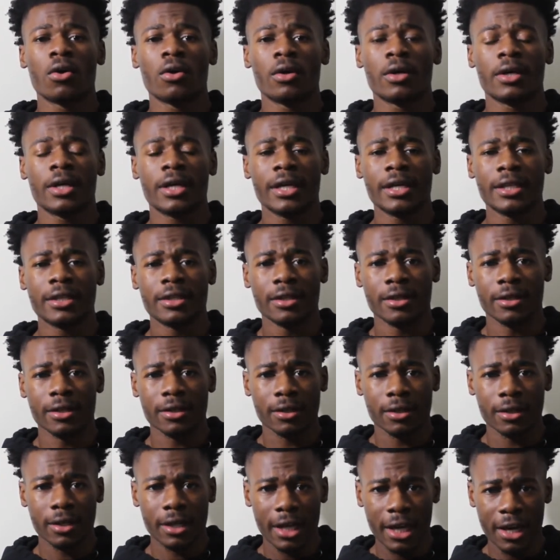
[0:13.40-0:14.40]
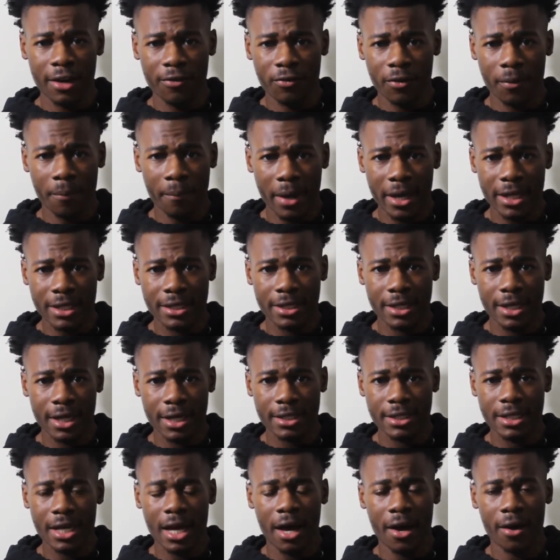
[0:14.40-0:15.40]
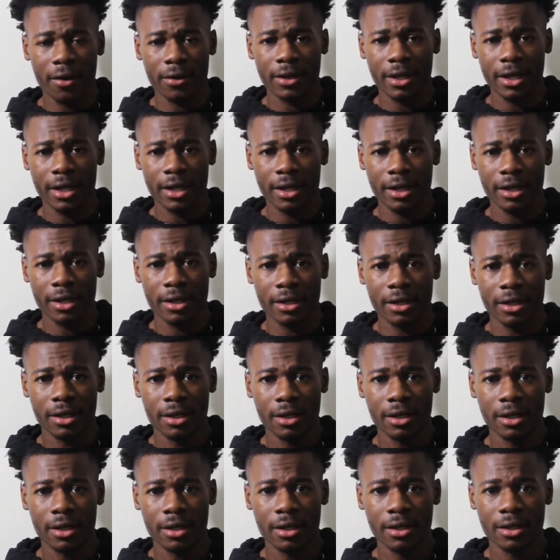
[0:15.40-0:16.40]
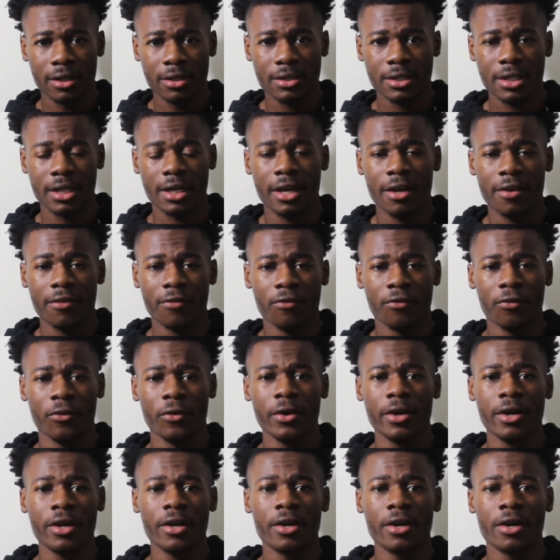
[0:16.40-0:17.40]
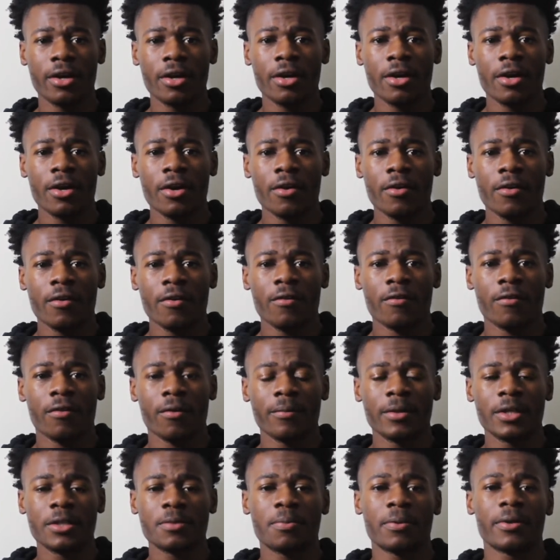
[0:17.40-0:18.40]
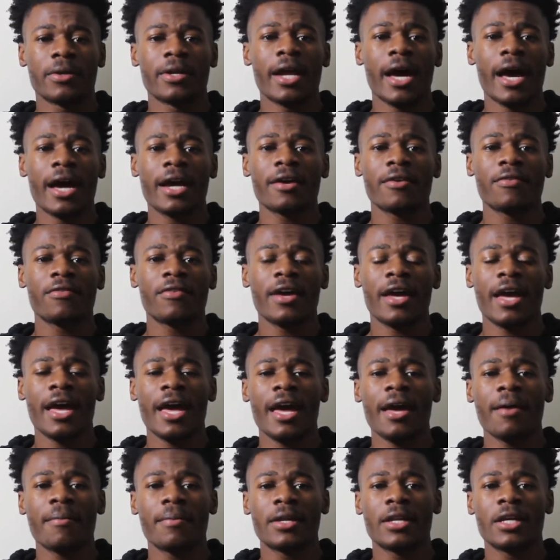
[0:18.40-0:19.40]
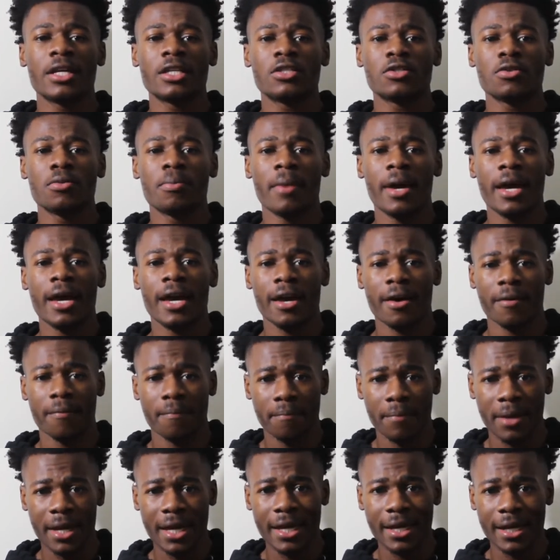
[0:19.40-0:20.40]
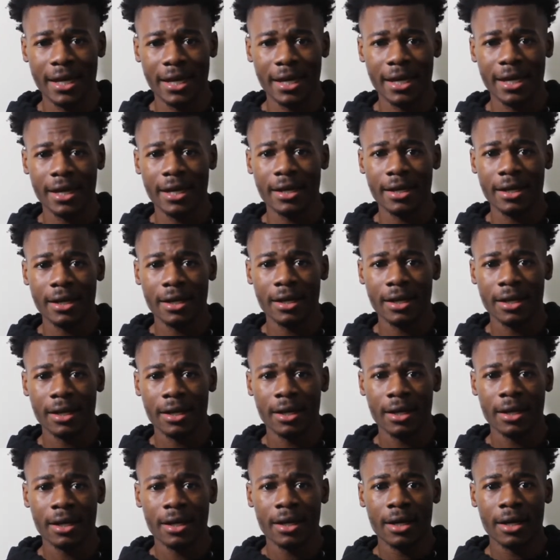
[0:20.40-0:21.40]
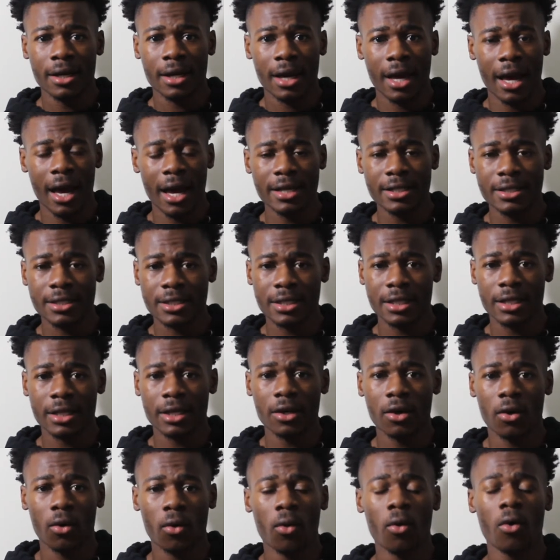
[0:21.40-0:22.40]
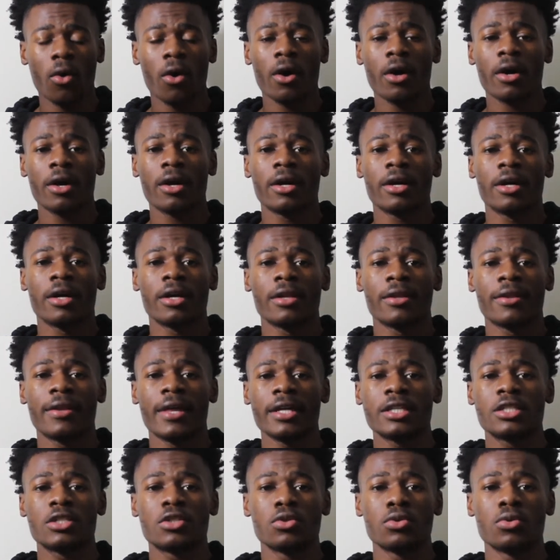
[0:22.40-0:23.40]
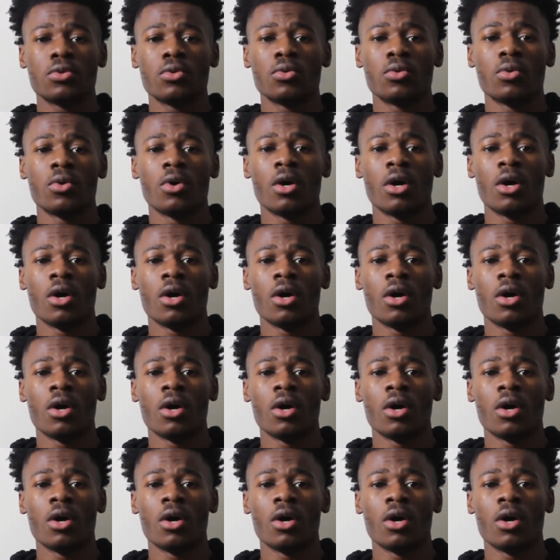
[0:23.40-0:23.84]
get the information that y'all need to get free from this pornography habit that you may have been in constantly, or that you